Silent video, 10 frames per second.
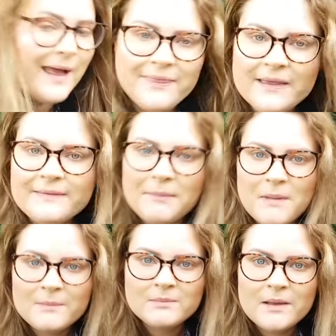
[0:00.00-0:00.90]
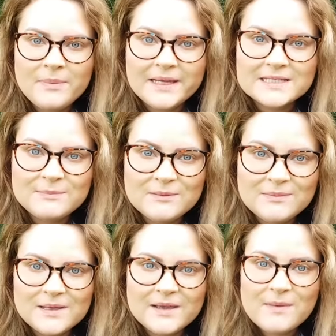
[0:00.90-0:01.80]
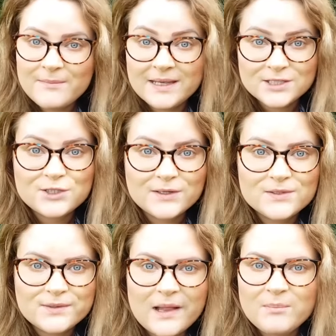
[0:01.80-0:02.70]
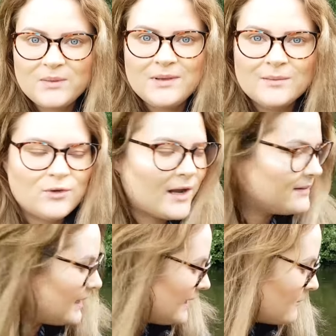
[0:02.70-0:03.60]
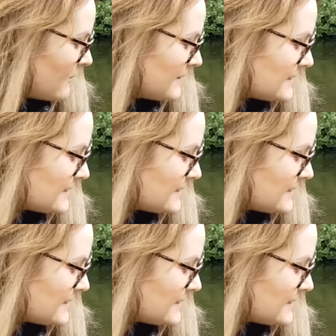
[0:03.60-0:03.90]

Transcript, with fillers: I think that might be my biggest uh, my biggest trout as well, PB brownie. We will